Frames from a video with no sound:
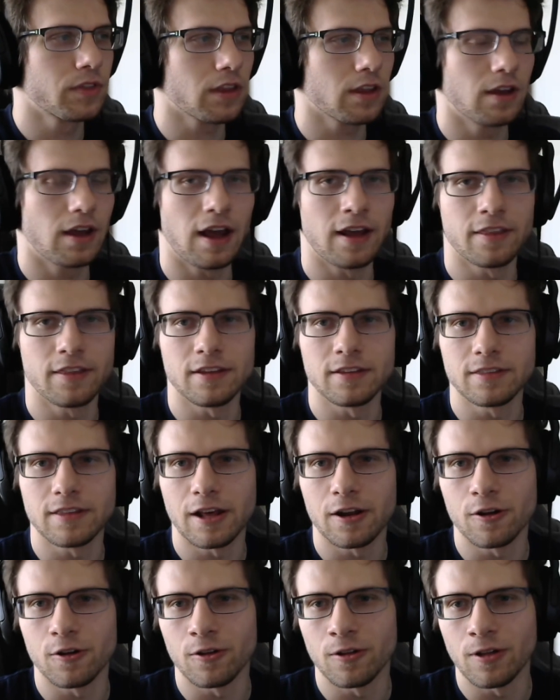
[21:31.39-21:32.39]
I think
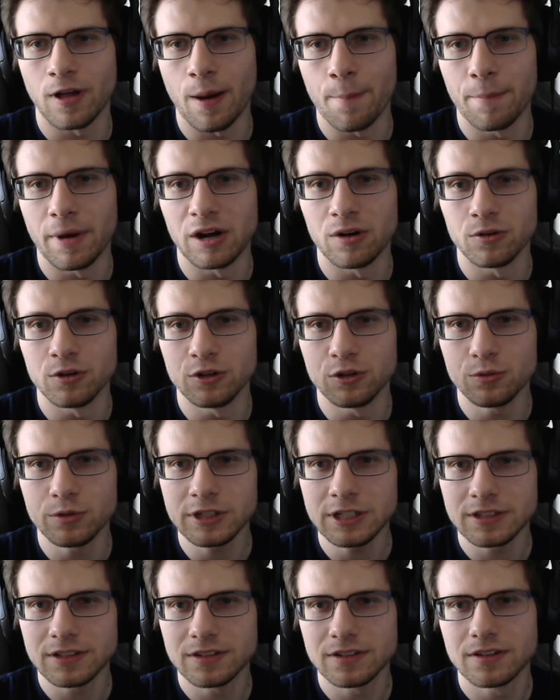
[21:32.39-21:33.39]
that'll about do
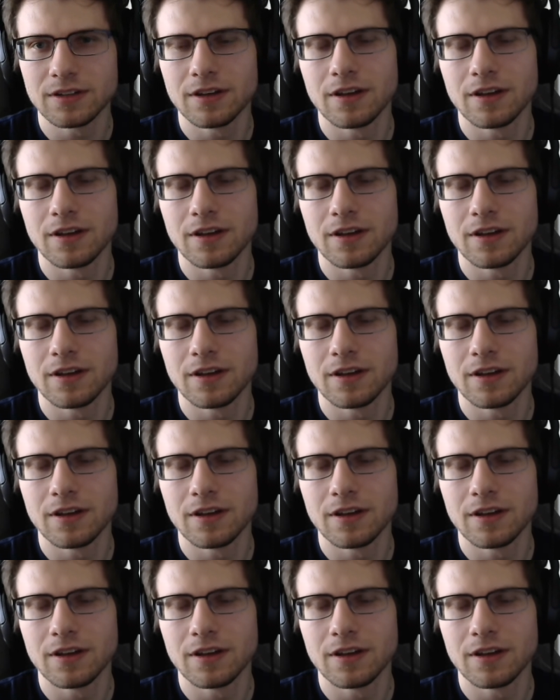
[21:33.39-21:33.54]
it.